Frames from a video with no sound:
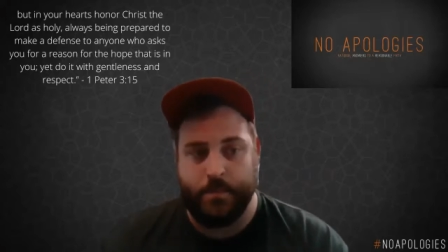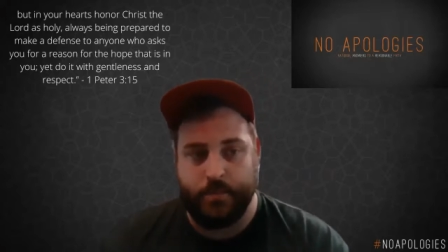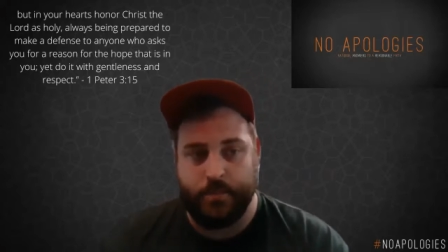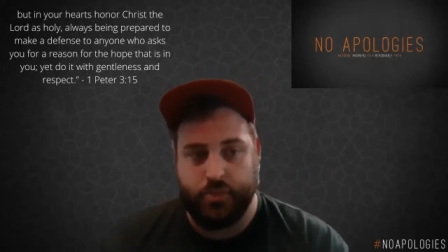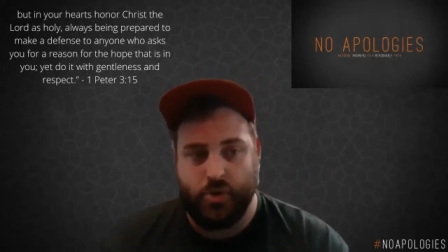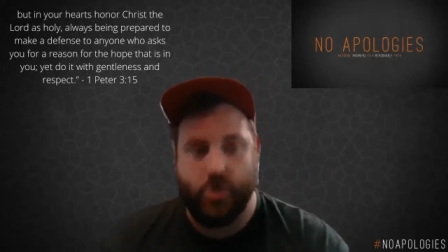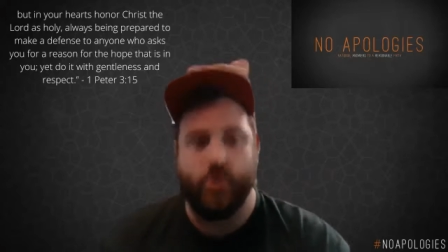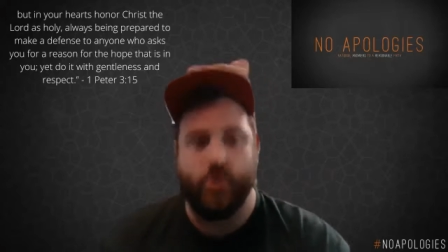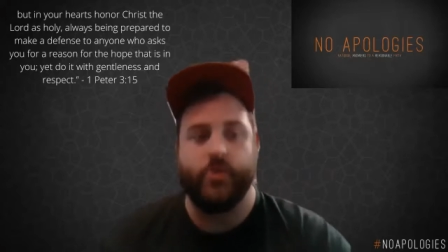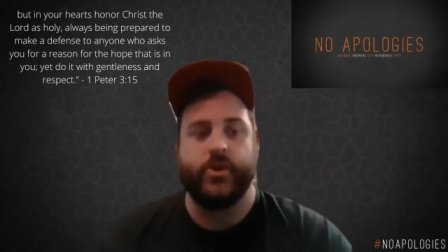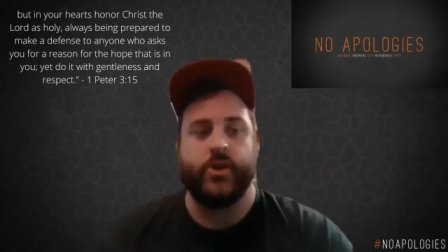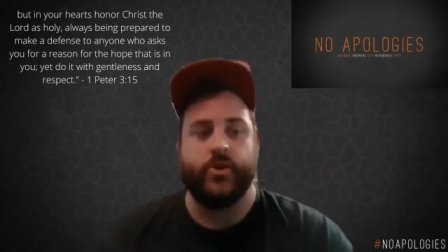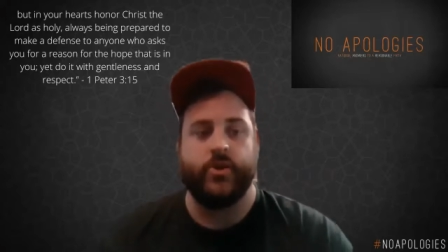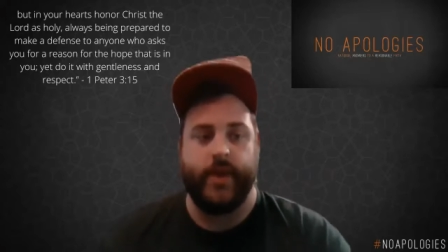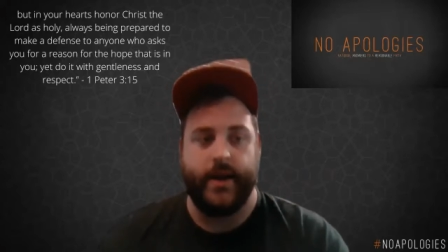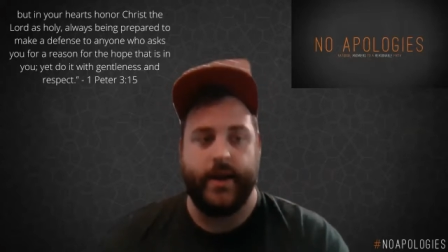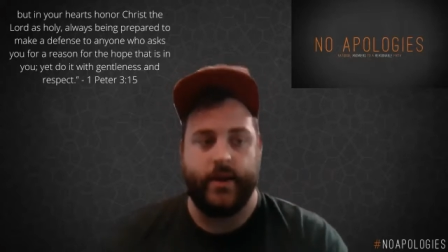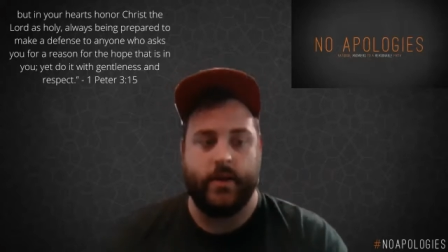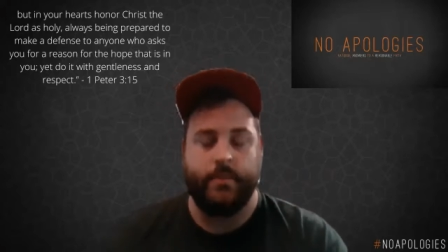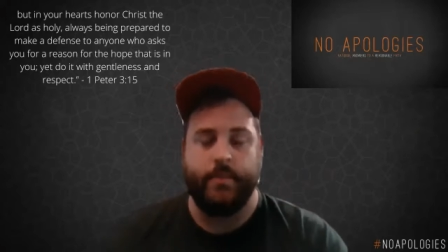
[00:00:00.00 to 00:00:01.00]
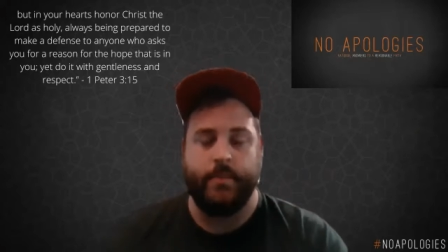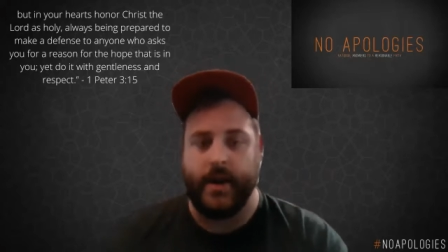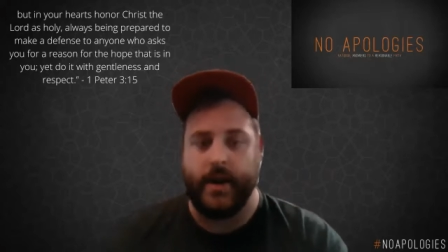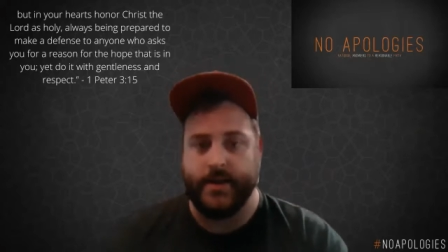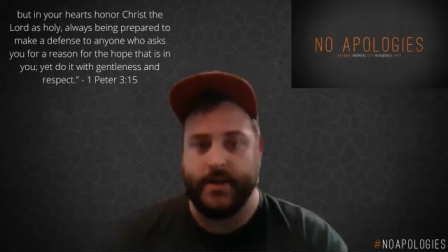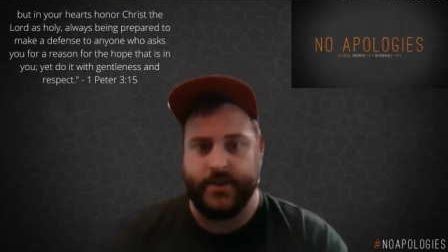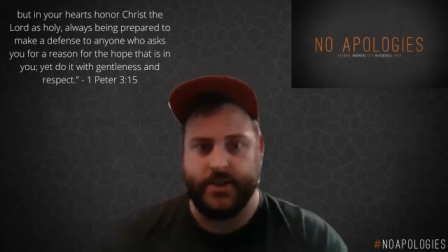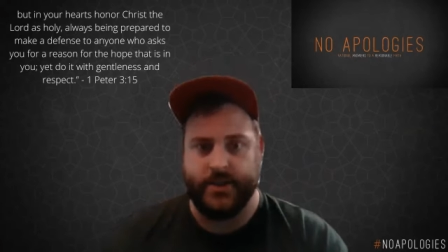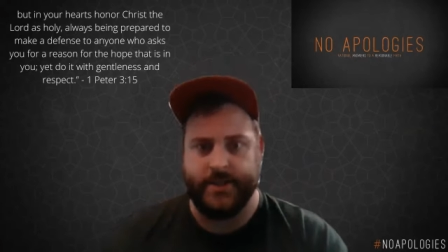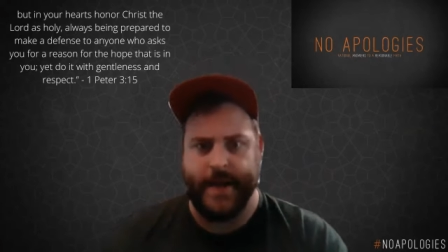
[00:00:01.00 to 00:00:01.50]
procurator
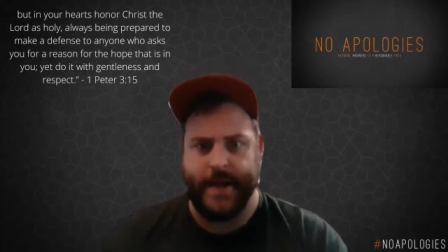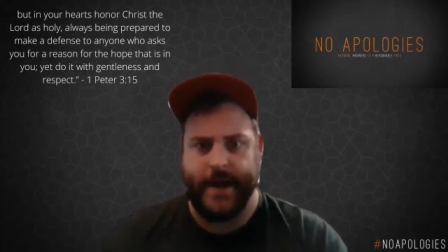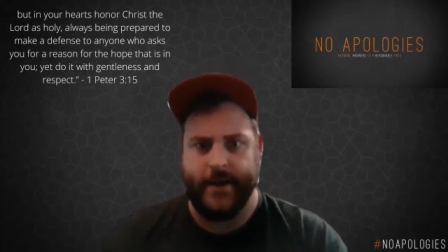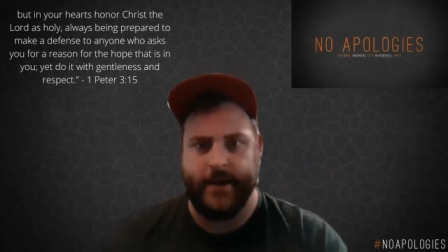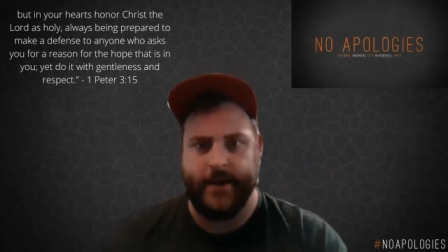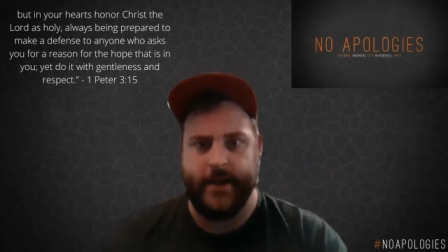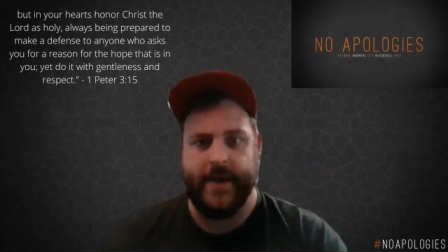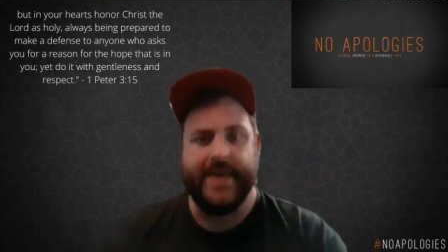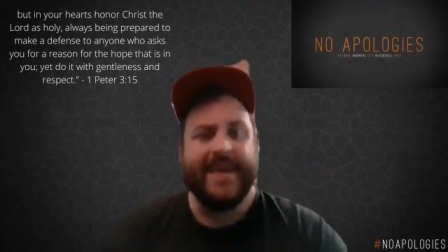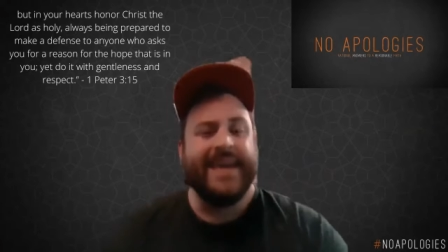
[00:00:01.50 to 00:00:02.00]
Pontius Pilate.